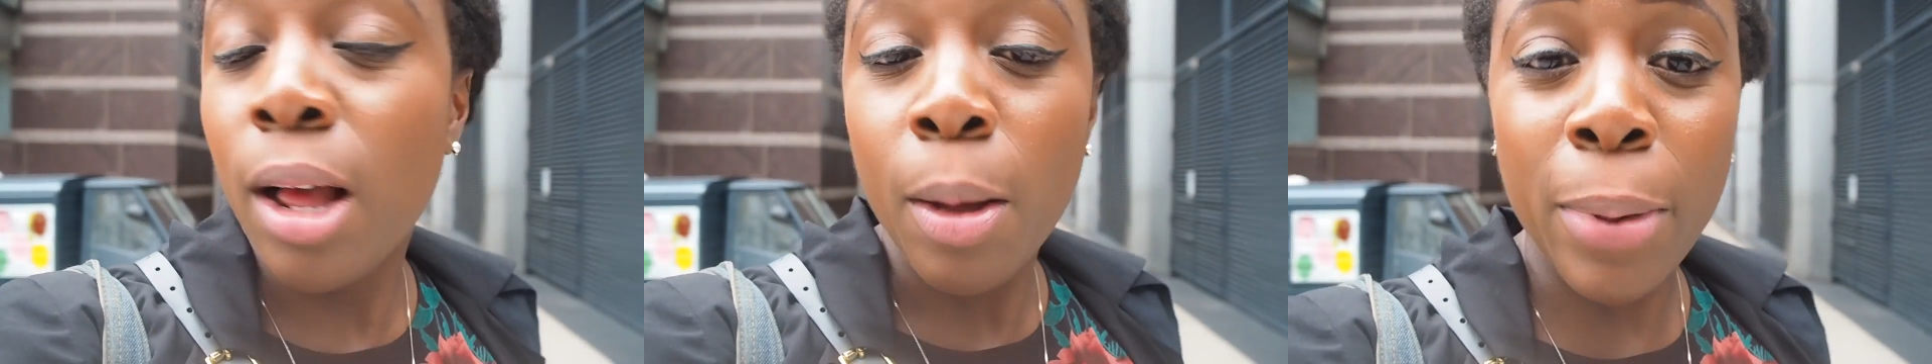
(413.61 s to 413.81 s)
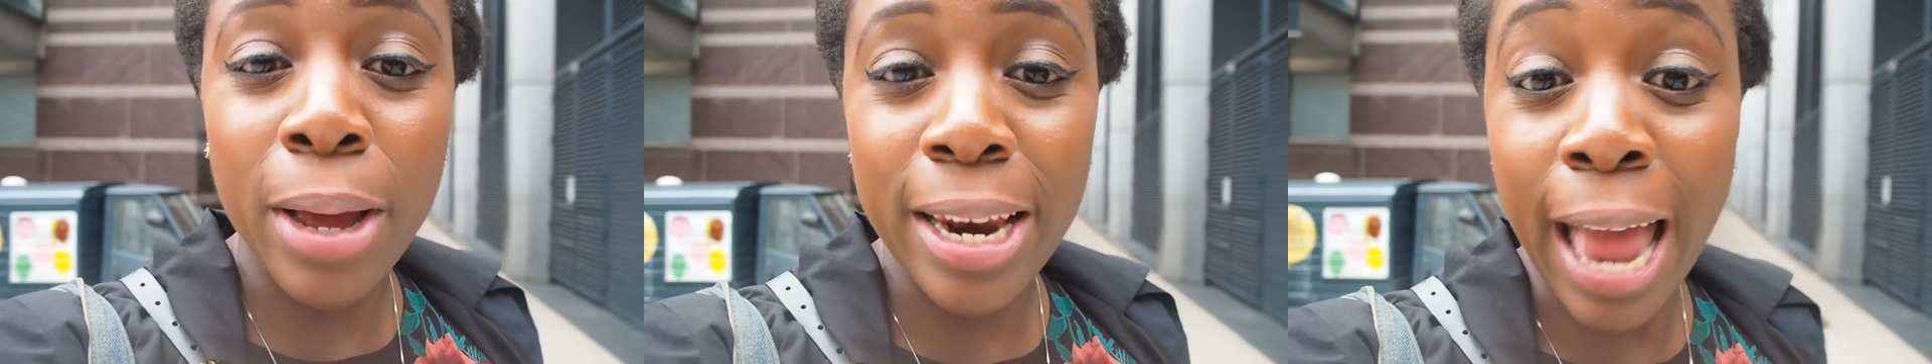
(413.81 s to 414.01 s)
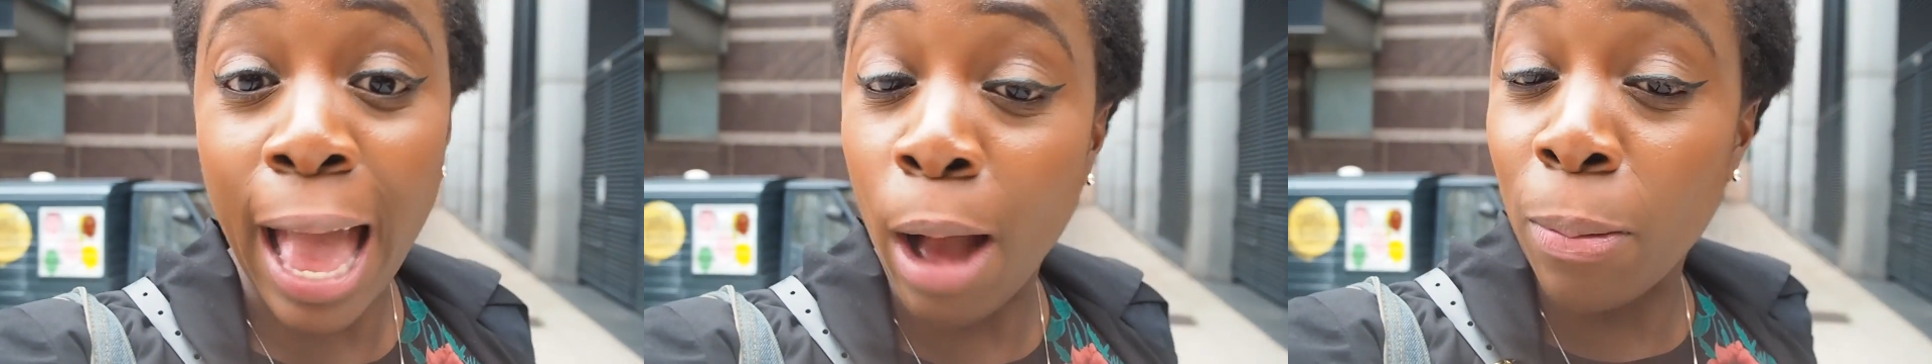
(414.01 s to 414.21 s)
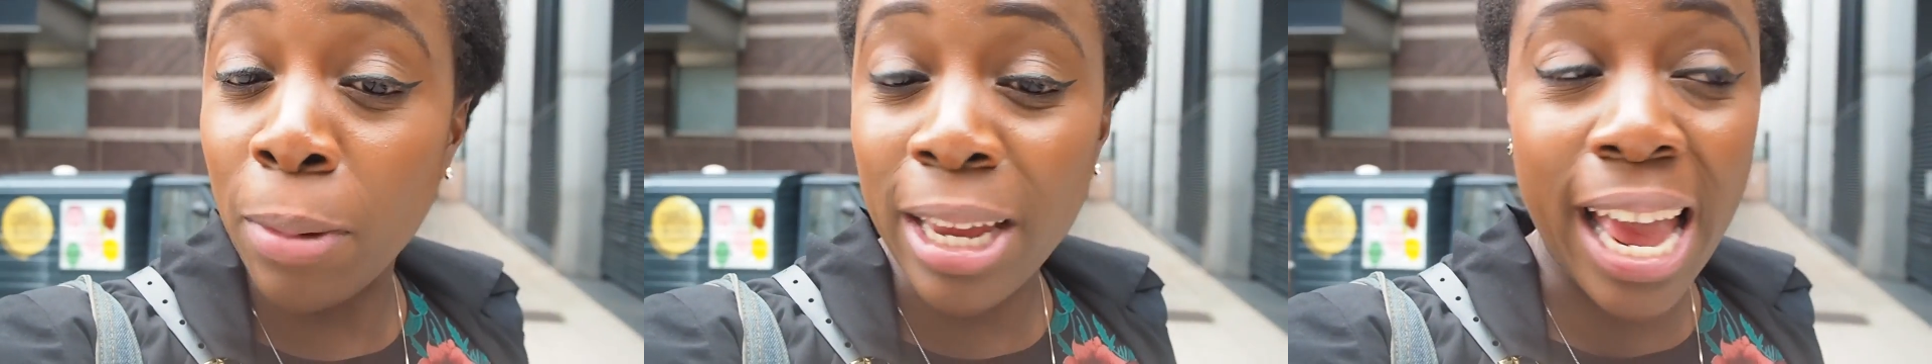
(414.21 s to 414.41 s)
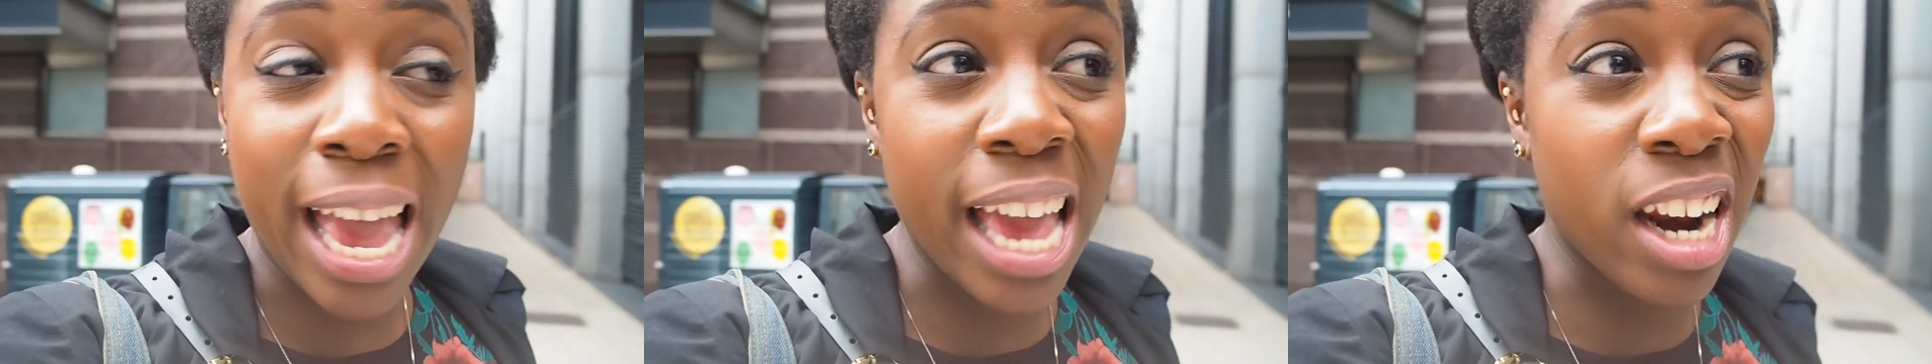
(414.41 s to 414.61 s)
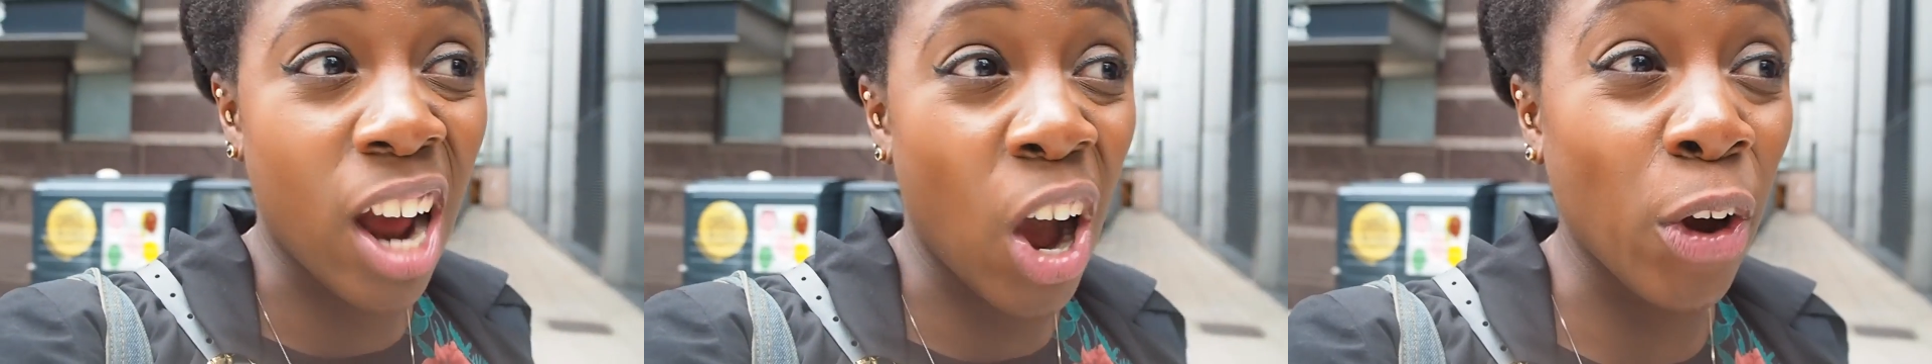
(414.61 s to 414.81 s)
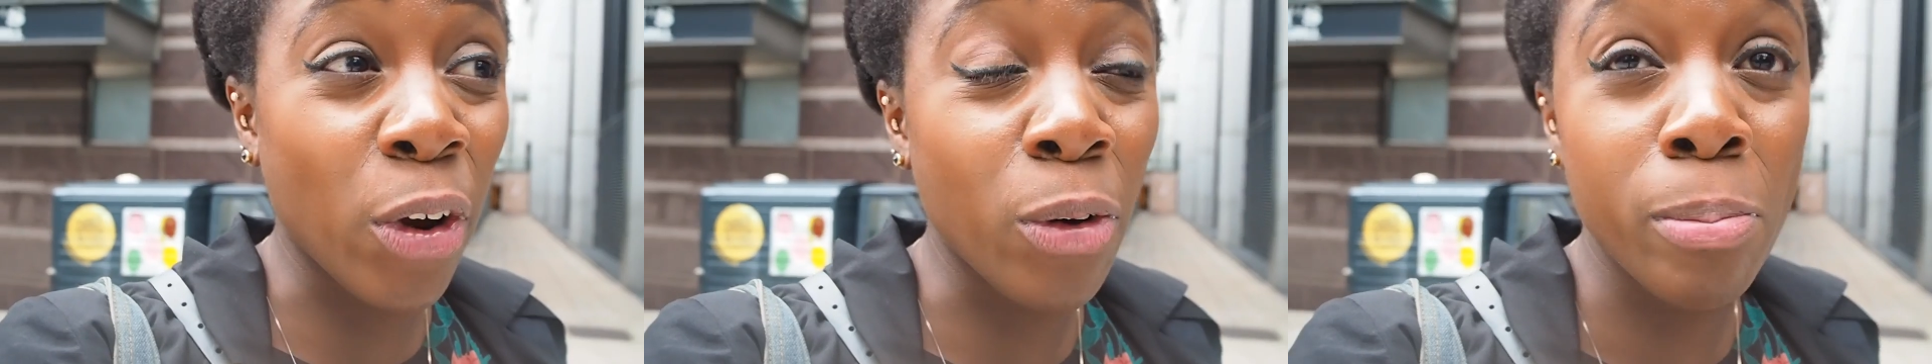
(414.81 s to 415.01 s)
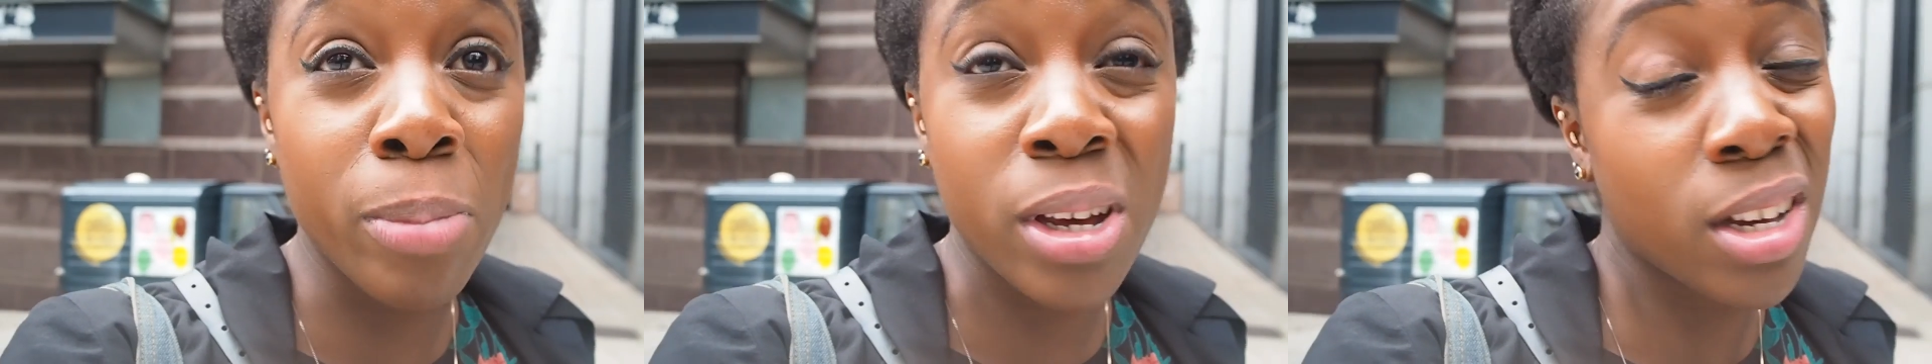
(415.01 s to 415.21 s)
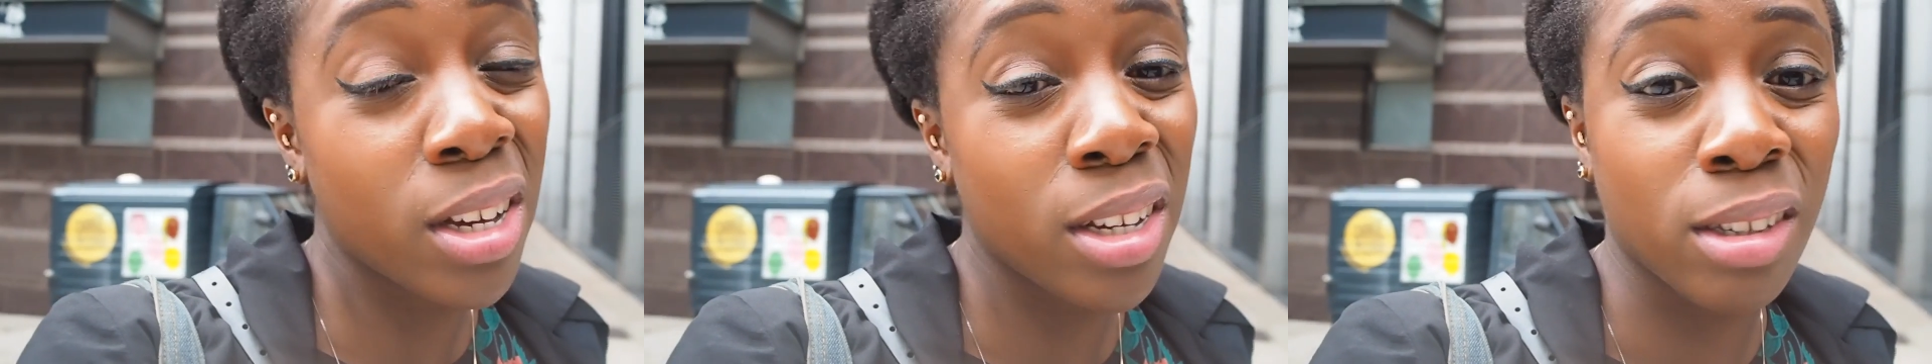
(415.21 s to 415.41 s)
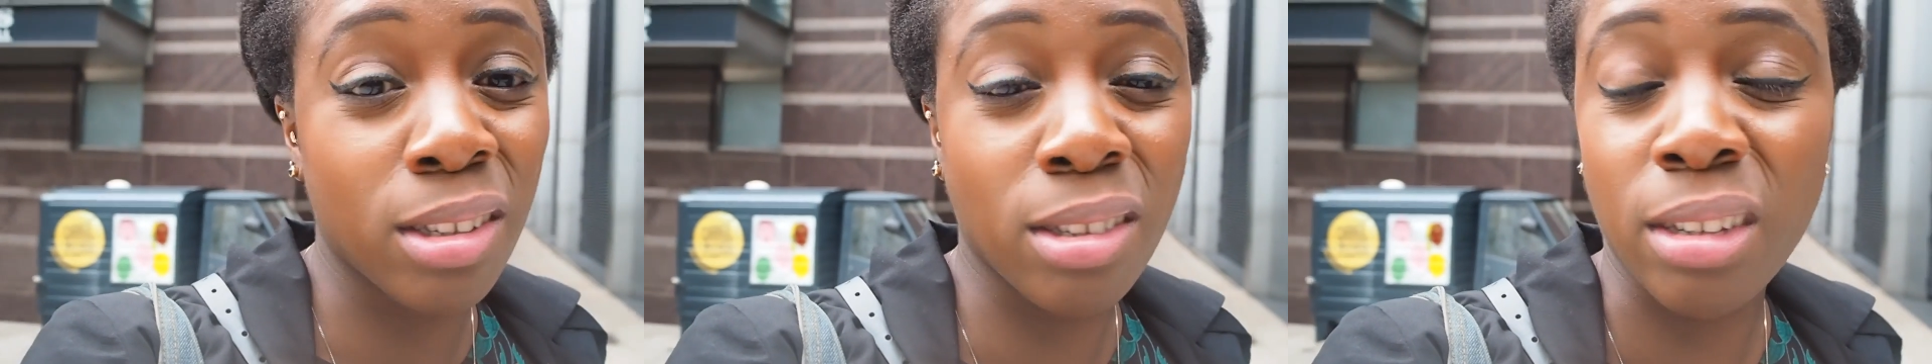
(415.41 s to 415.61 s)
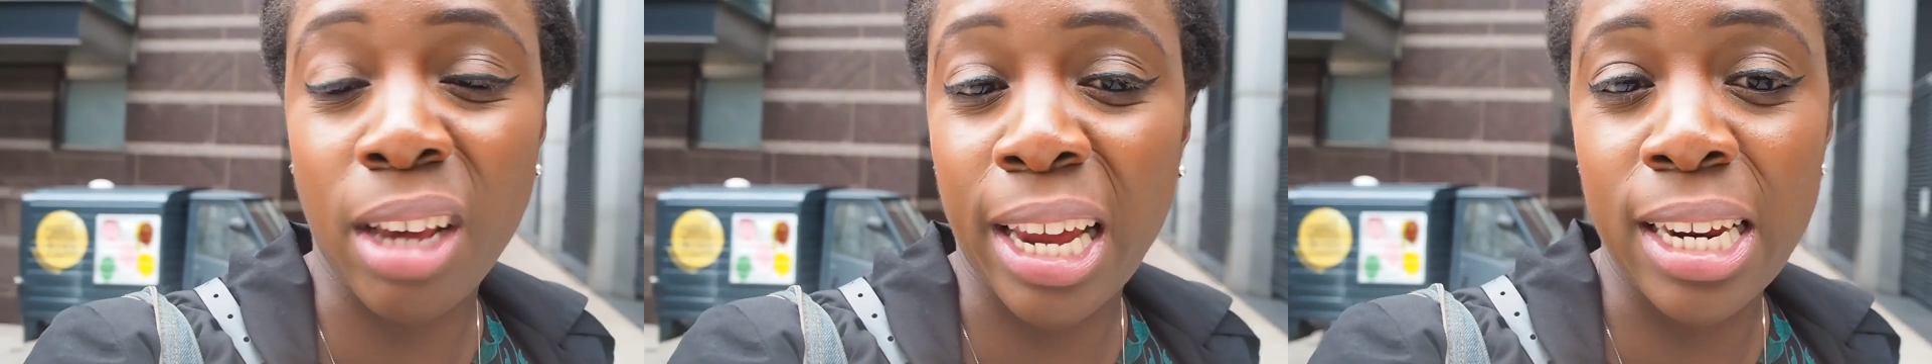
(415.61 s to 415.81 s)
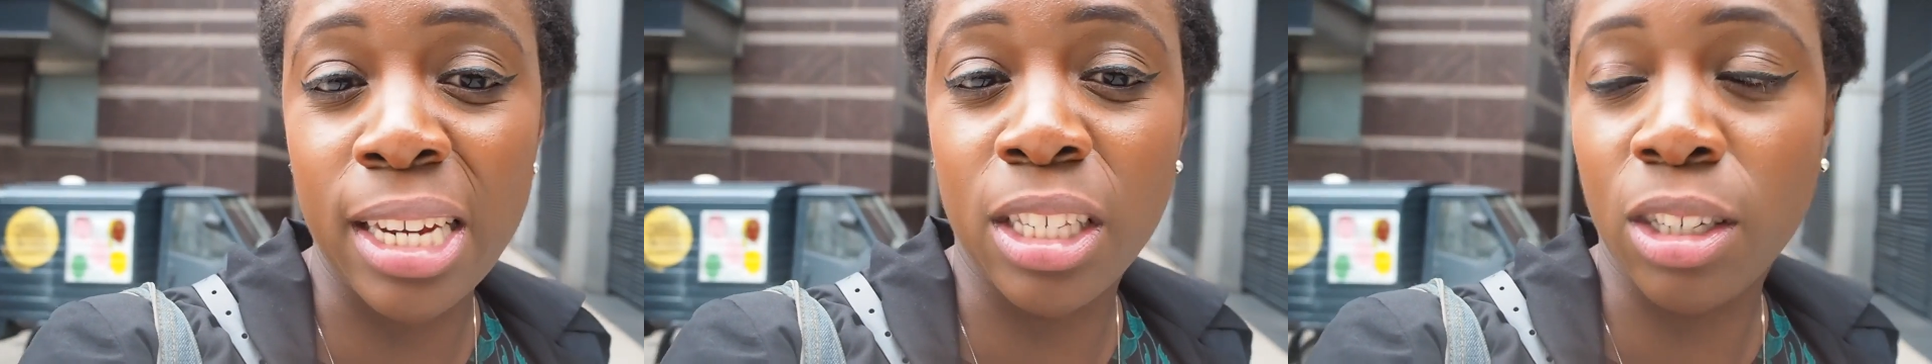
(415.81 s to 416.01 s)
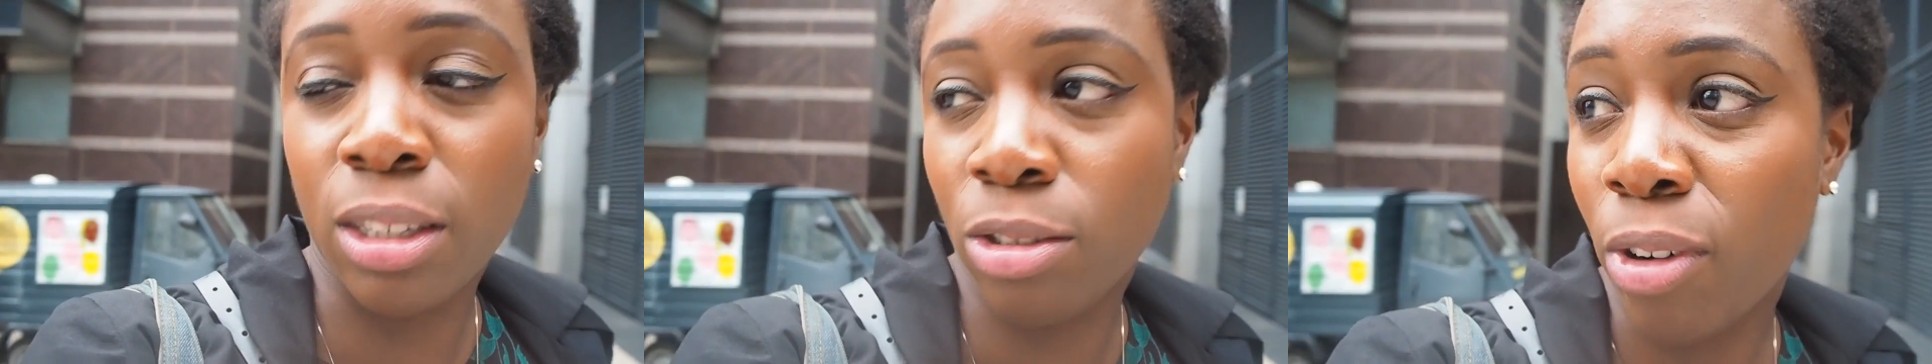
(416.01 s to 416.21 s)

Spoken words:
But now I'm gonna head home because I need to